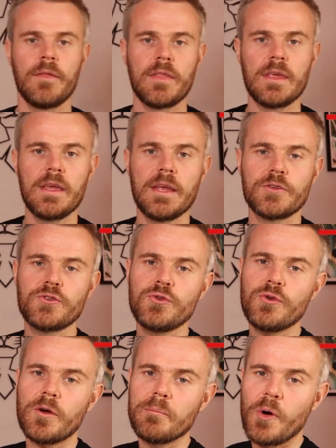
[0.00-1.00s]
The
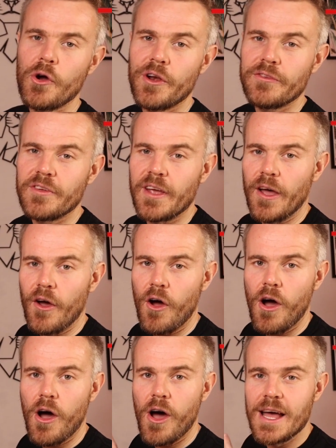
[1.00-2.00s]
2 components here
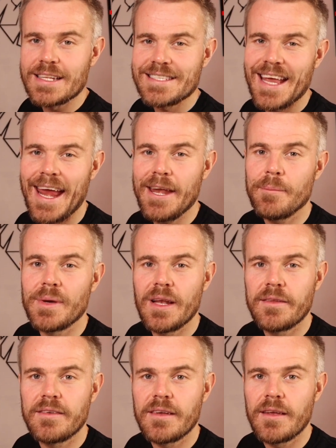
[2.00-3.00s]
are
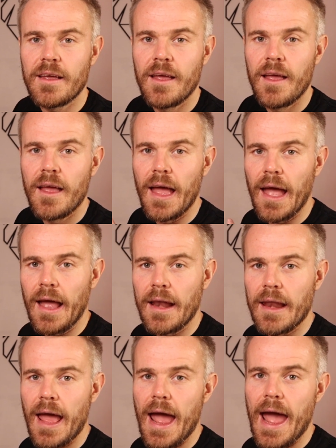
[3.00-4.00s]
attainability
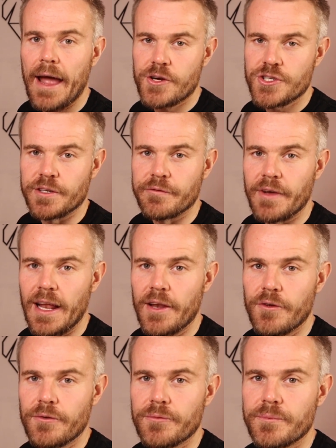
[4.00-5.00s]
and action
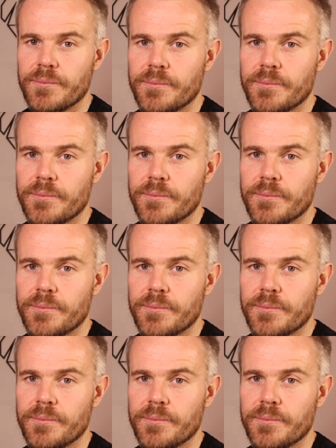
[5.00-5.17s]
value.